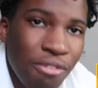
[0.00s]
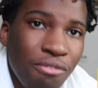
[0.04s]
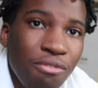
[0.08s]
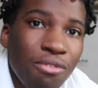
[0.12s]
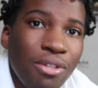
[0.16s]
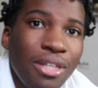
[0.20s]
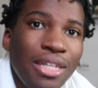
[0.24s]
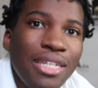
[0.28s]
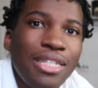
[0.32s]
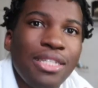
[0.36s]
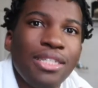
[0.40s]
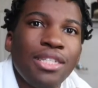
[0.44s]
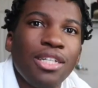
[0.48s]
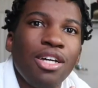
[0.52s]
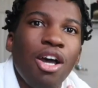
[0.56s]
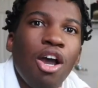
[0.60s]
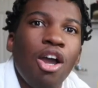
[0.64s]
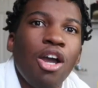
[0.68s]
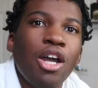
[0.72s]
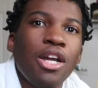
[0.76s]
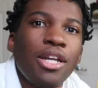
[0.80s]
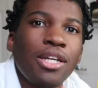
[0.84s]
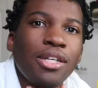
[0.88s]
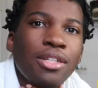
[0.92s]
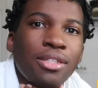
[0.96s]
He's an
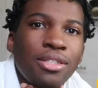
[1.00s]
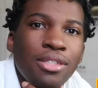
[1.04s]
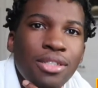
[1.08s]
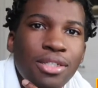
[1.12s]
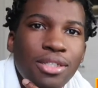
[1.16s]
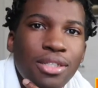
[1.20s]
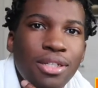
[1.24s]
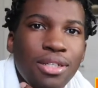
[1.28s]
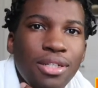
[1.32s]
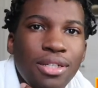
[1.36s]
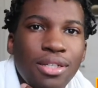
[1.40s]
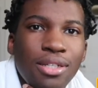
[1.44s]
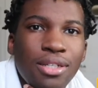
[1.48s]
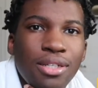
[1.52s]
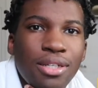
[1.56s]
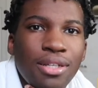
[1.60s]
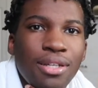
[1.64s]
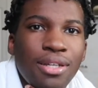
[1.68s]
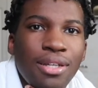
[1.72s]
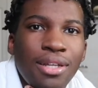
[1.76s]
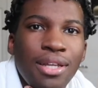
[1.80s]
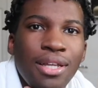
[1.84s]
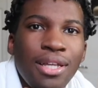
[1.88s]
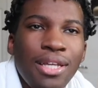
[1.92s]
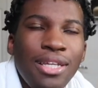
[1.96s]
artist.
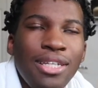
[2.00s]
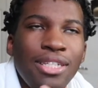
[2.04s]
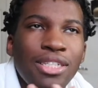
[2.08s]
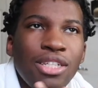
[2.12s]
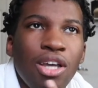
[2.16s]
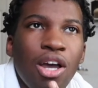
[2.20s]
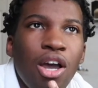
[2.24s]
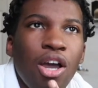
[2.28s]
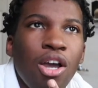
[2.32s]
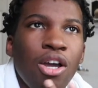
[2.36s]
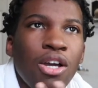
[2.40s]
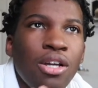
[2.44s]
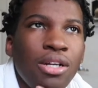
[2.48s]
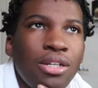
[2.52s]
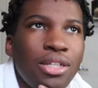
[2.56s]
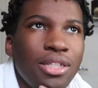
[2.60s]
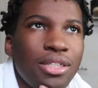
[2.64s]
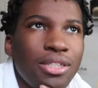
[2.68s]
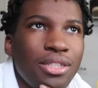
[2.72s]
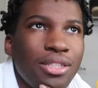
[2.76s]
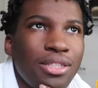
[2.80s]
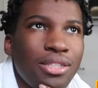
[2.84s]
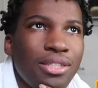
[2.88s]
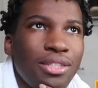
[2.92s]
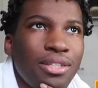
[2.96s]
He's an
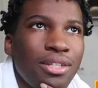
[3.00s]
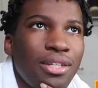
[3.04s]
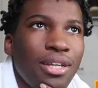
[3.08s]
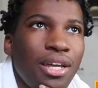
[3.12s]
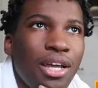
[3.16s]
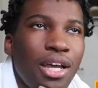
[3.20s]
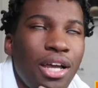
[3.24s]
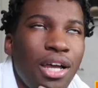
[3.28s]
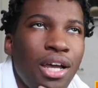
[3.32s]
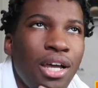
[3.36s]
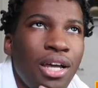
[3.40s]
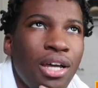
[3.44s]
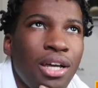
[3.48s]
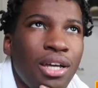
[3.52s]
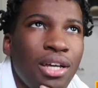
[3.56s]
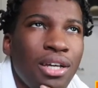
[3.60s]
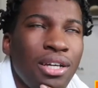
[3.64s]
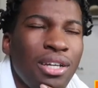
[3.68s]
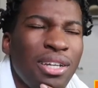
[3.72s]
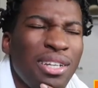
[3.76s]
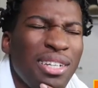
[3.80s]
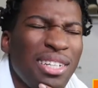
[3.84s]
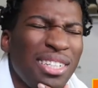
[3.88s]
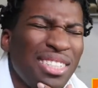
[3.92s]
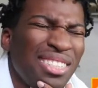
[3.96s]
artist.
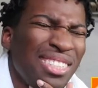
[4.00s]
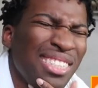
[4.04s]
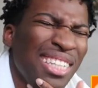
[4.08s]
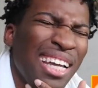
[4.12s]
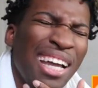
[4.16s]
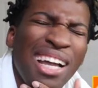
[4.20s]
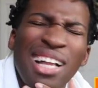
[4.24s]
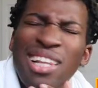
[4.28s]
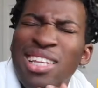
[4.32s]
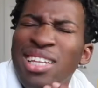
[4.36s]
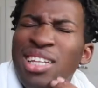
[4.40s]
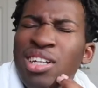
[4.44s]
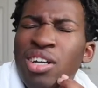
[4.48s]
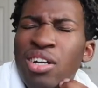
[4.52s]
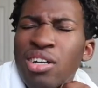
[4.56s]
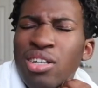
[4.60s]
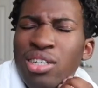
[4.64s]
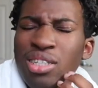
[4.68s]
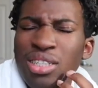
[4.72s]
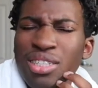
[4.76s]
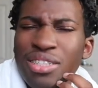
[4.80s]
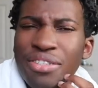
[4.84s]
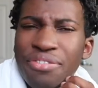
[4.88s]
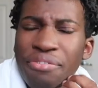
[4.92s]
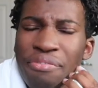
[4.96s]
Italian
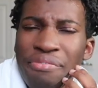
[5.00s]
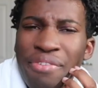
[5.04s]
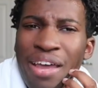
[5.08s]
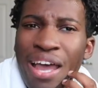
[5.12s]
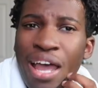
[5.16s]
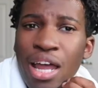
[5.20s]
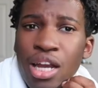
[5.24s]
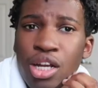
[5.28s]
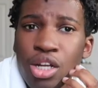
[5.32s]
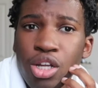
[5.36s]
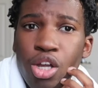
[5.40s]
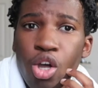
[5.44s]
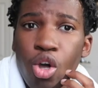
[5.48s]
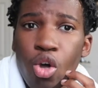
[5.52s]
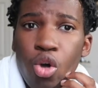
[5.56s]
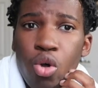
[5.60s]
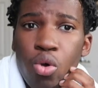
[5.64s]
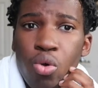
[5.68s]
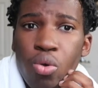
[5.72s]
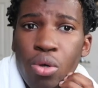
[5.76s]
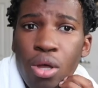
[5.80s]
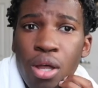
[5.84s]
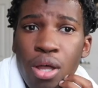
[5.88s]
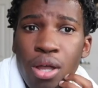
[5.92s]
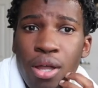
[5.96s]
artist, Van
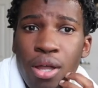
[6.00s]
Gogh,